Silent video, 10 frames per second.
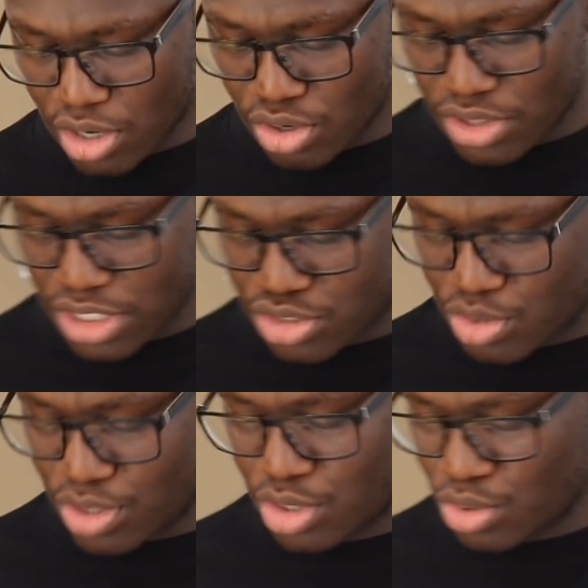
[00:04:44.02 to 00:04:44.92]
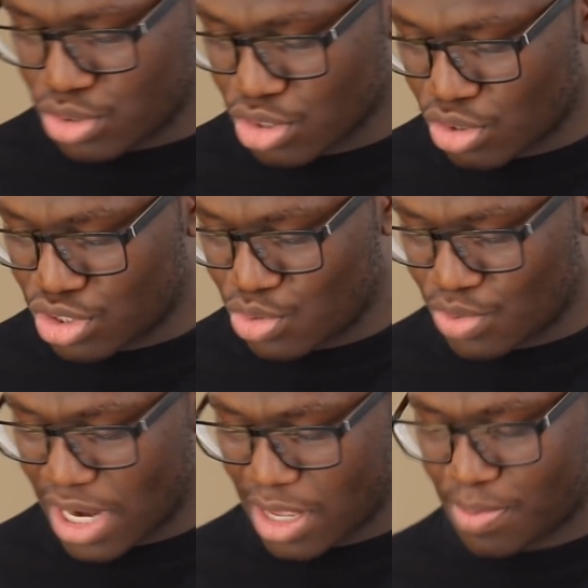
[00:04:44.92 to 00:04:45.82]
I got this to use on
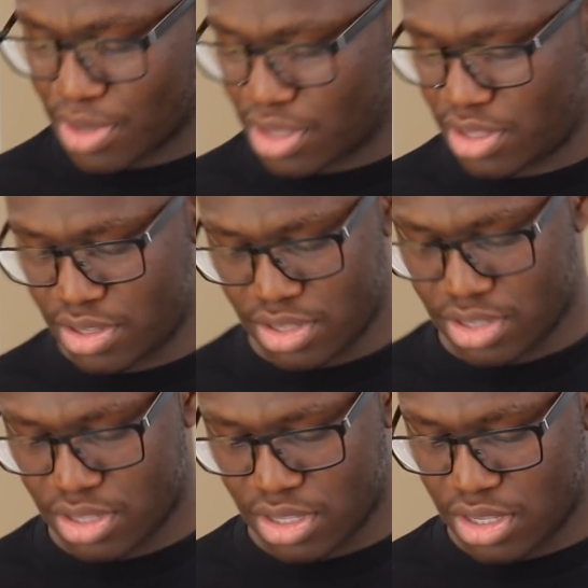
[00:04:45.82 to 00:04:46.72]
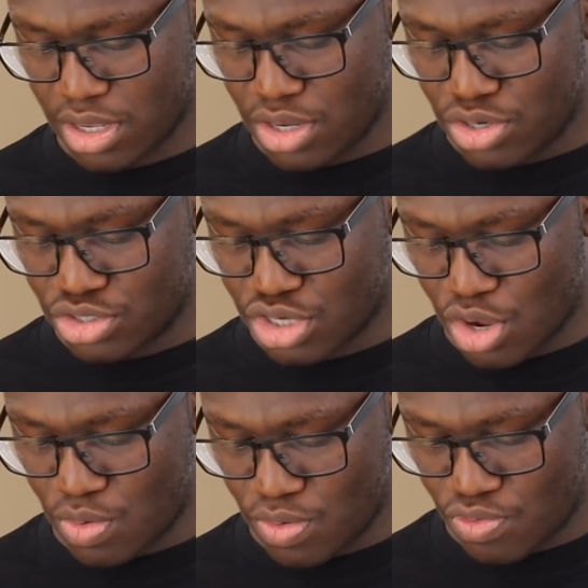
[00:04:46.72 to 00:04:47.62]
your neighbor.
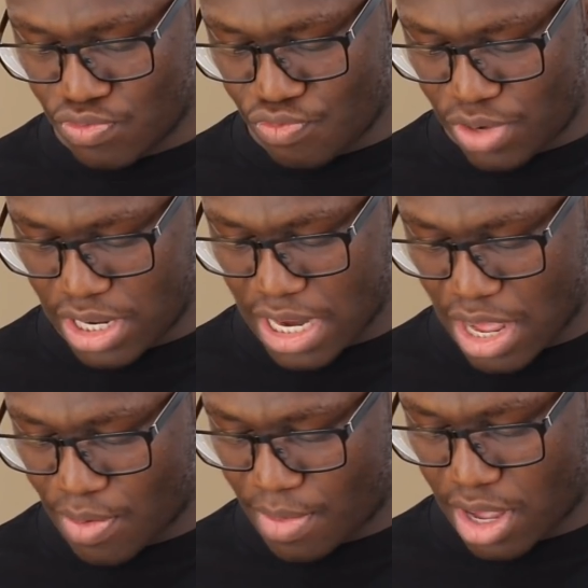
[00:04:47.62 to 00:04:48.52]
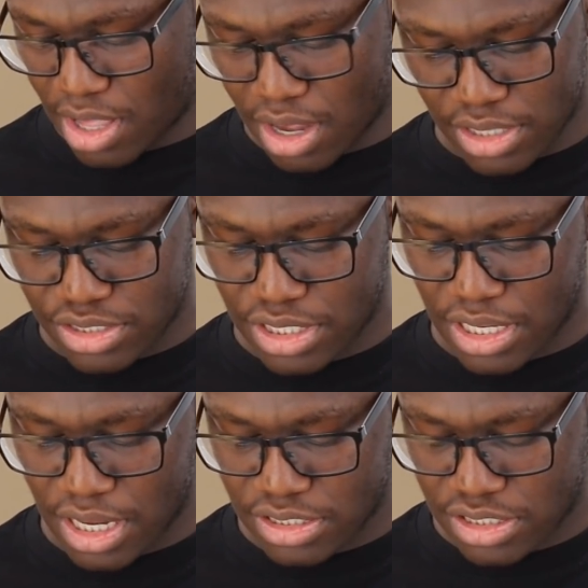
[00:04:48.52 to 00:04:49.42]
Don't read out my
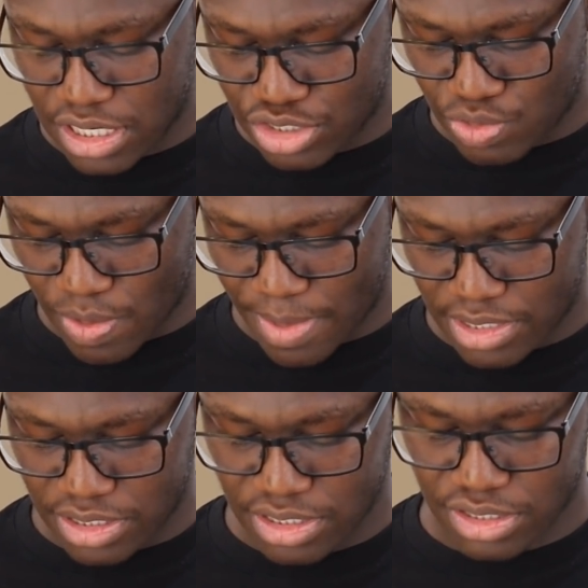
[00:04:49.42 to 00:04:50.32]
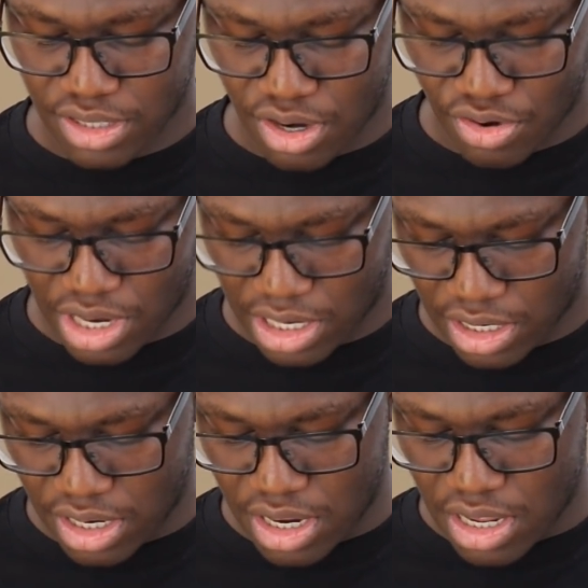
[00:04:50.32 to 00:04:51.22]
IG, I send you a message. All
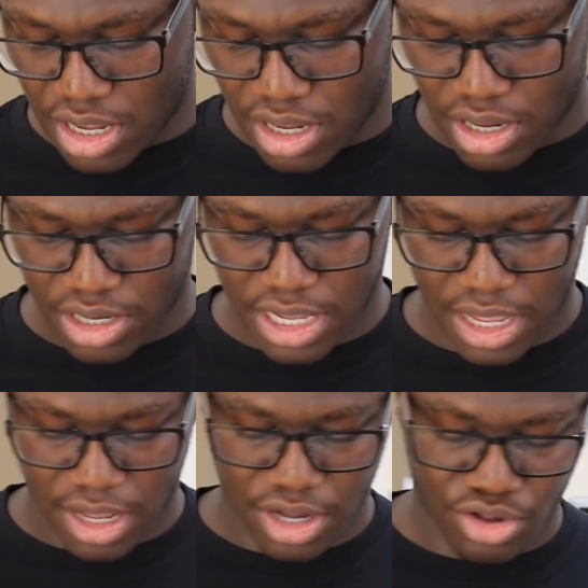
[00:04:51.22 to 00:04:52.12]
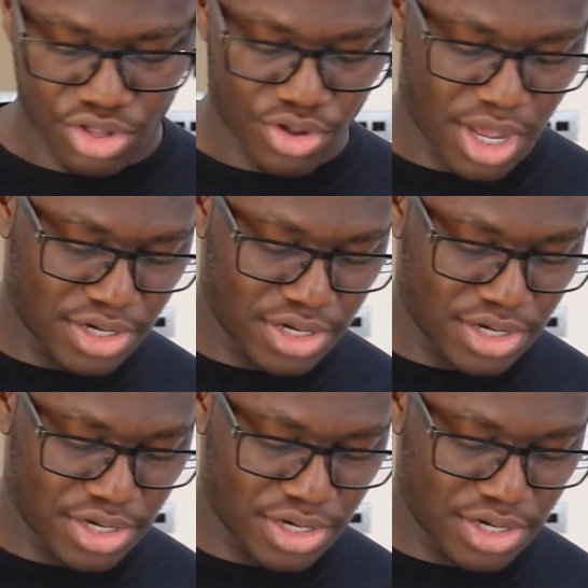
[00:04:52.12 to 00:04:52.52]
right, okay, I got your